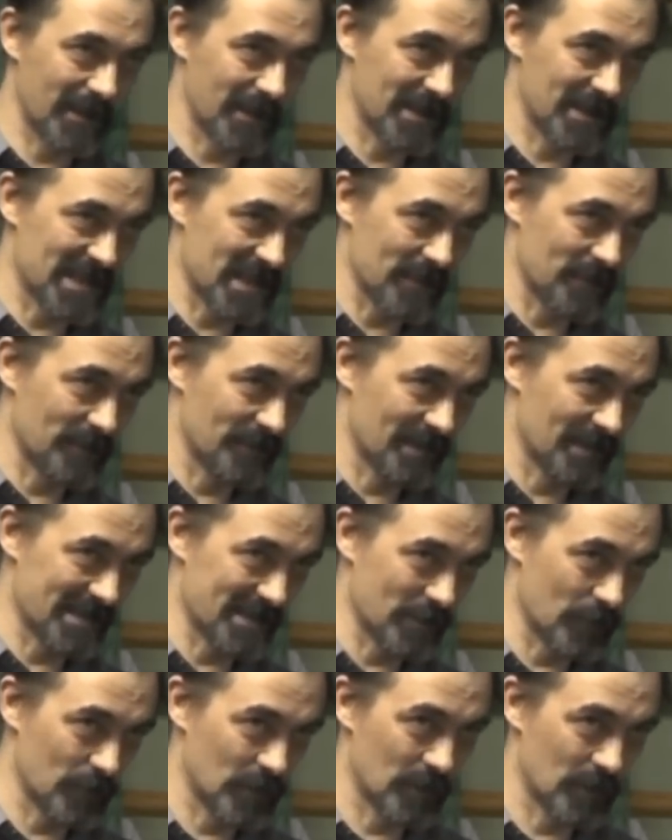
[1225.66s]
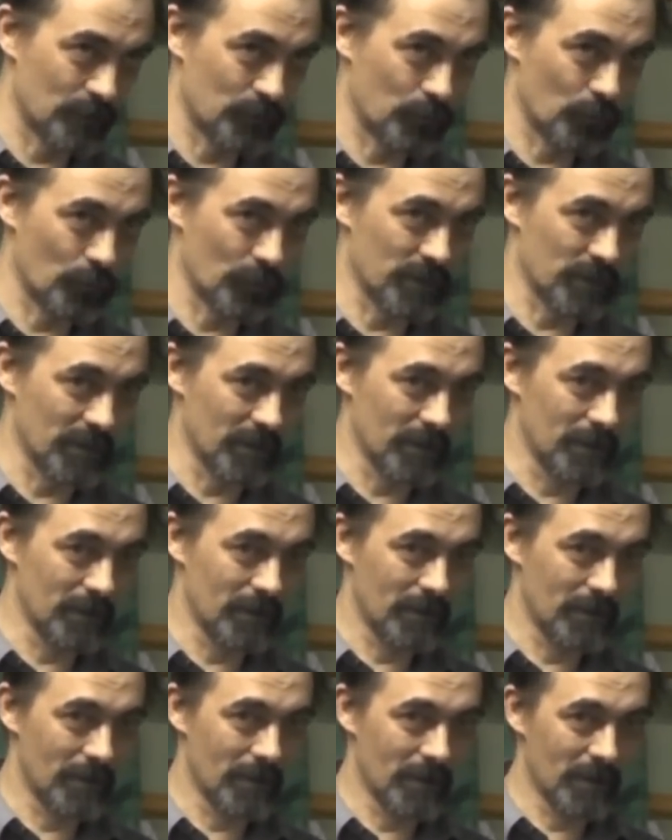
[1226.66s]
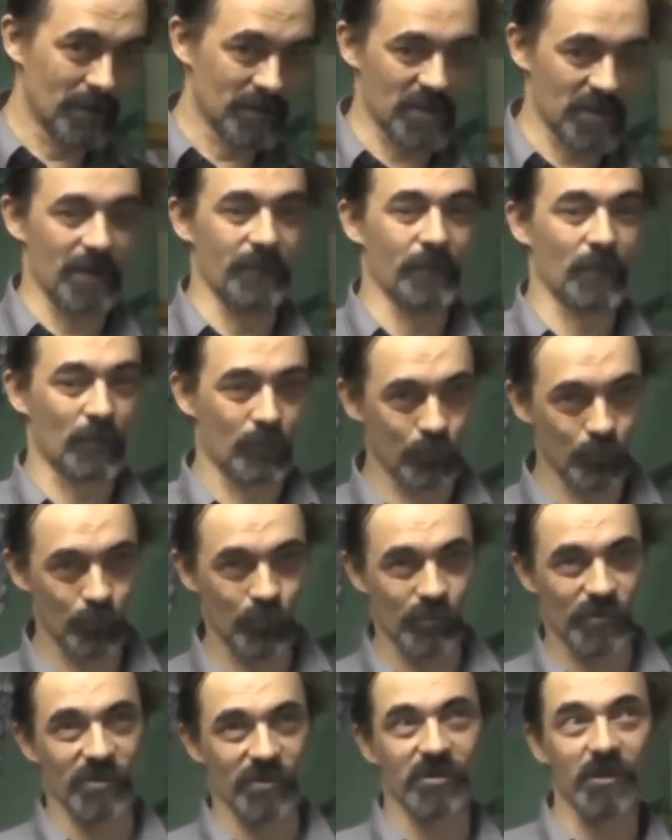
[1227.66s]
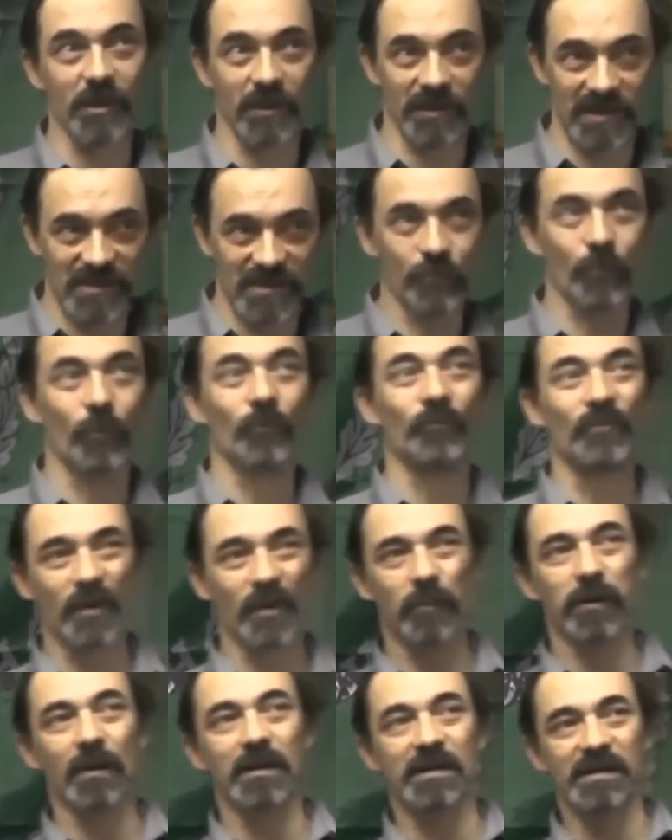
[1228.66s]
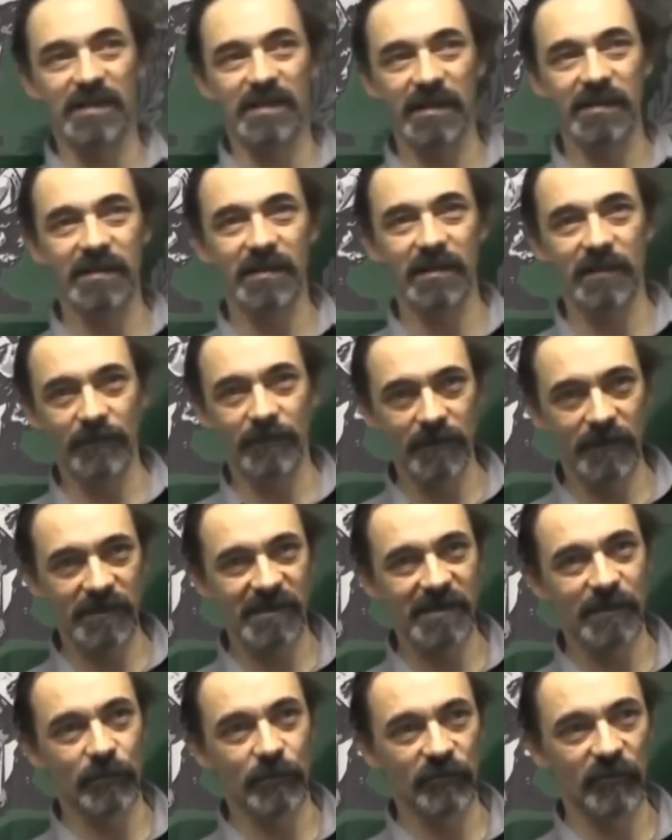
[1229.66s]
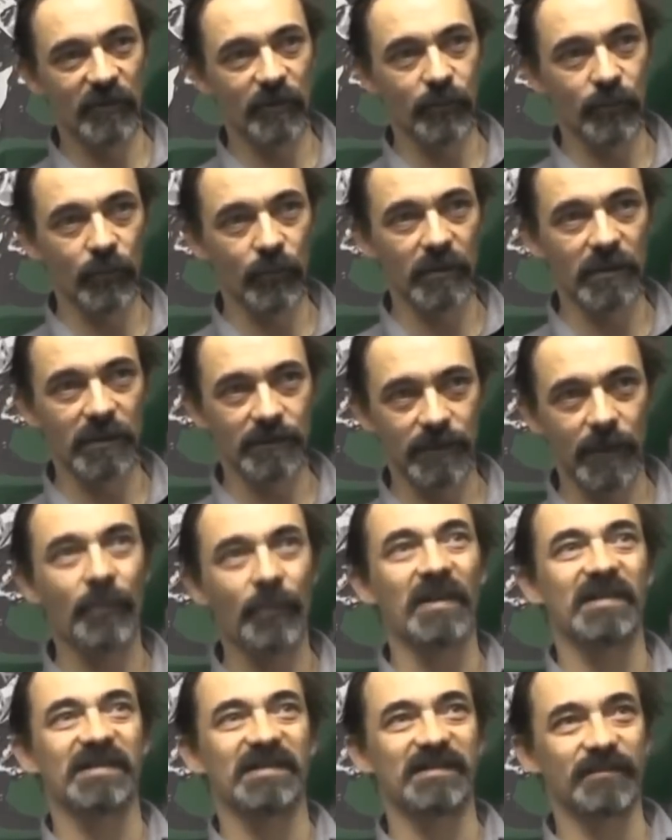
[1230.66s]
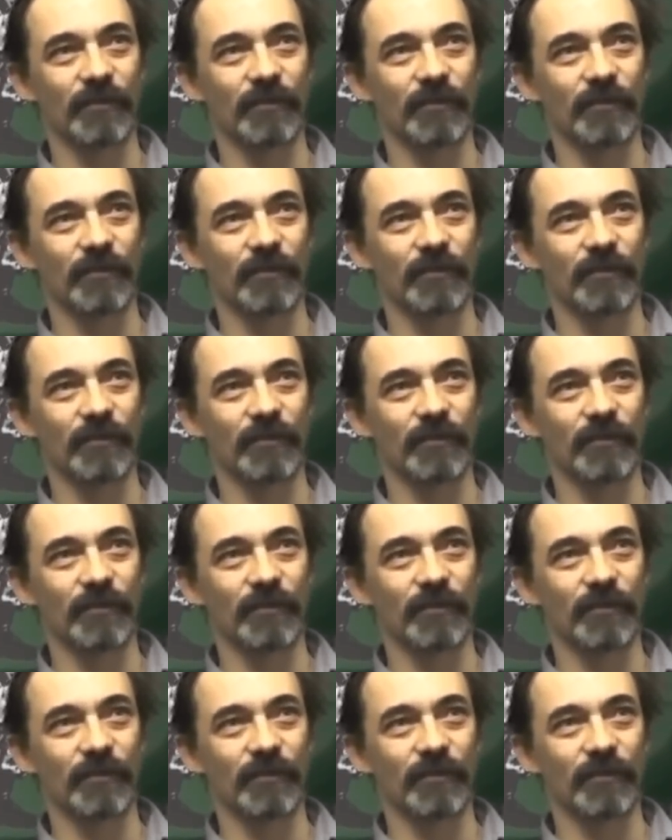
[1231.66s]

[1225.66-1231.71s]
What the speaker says: So, to fight terrorists in a town, you have to